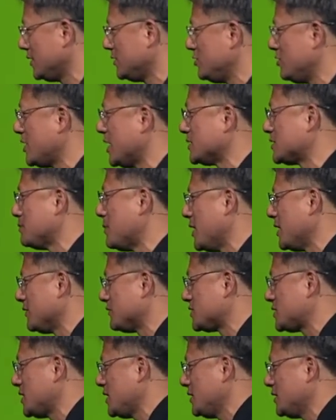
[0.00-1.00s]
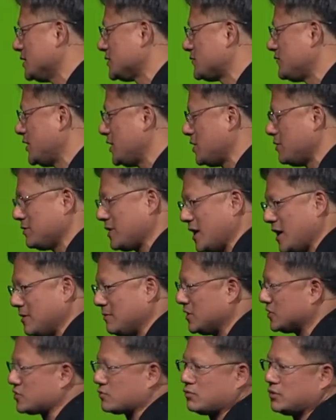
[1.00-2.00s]
You guys might have seen his video
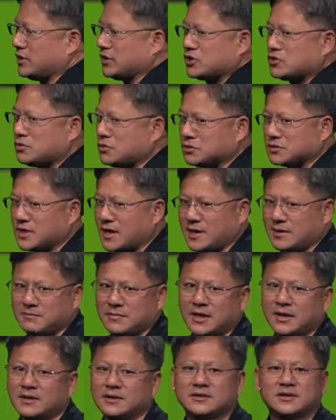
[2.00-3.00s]
game. It's a really cool game.